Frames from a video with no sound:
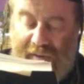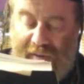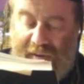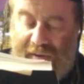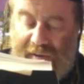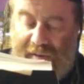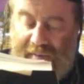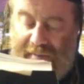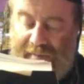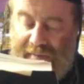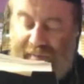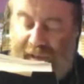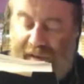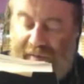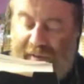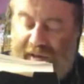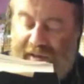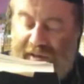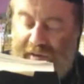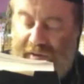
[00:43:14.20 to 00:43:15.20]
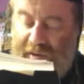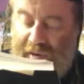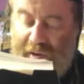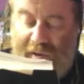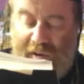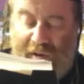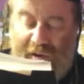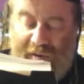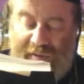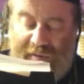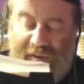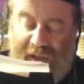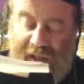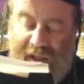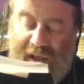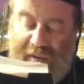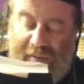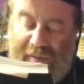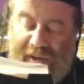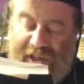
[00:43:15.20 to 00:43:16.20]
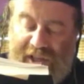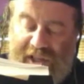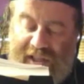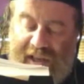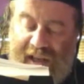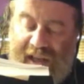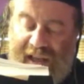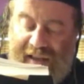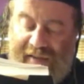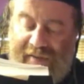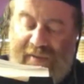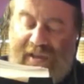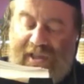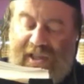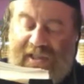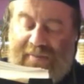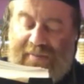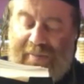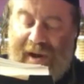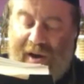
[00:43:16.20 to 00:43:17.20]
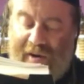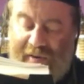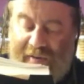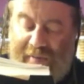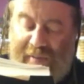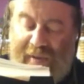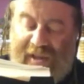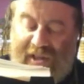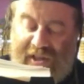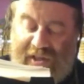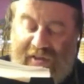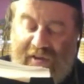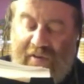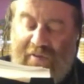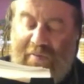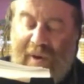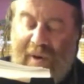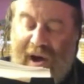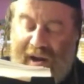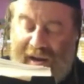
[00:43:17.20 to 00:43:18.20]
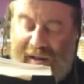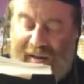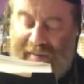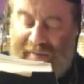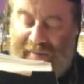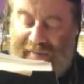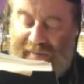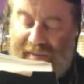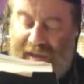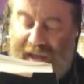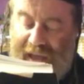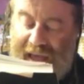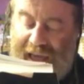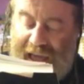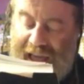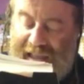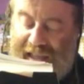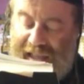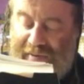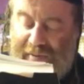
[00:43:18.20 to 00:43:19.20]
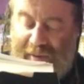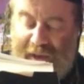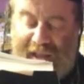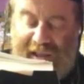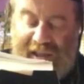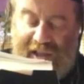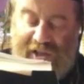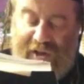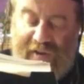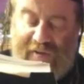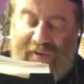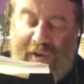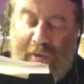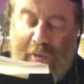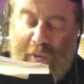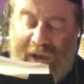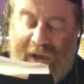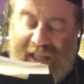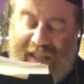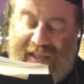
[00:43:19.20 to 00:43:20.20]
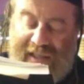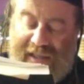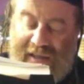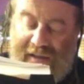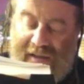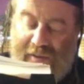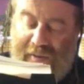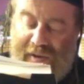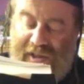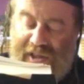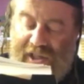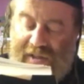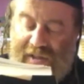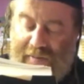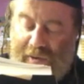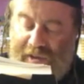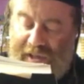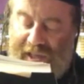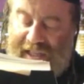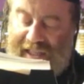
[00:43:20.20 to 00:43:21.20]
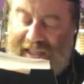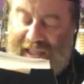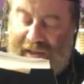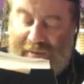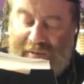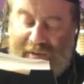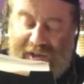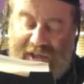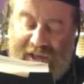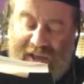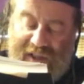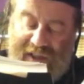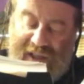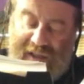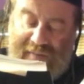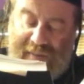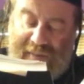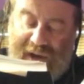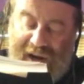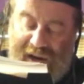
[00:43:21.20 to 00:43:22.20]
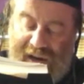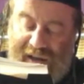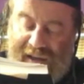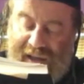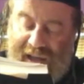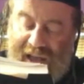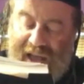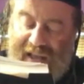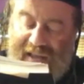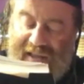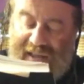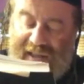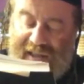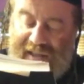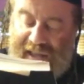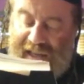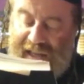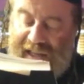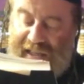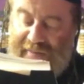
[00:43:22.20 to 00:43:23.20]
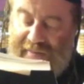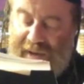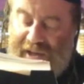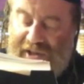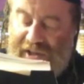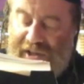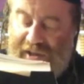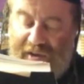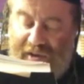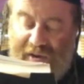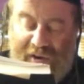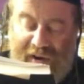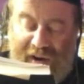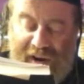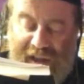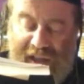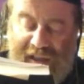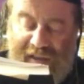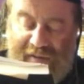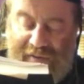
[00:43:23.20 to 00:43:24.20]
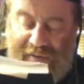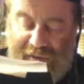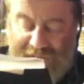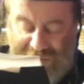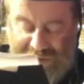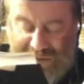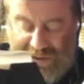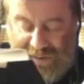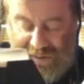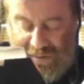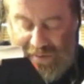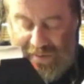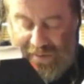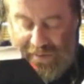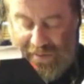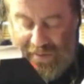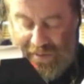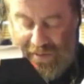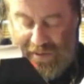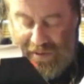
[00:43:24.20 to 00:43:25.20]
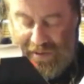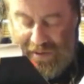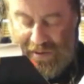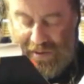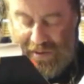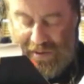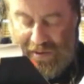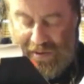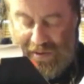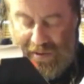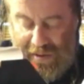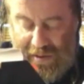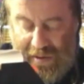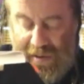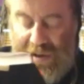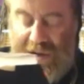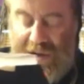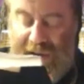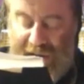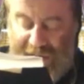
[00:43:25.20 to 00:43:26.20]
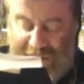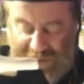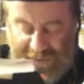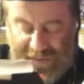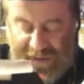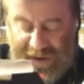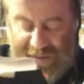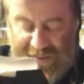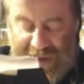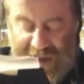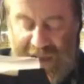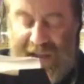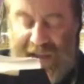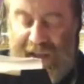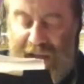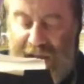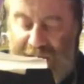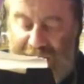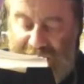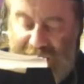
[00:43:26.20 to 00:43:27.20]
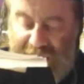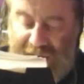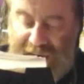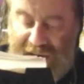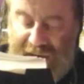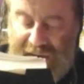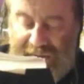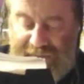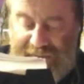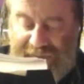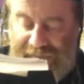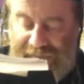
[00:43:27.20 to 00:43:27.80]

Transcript: Advantage of the whole loaf, which is of barley, an advantage of the wheat, which is more distinguished than barley, since it is mentioned early in a verse. Okay, it's Dvarim 8:8. Okay.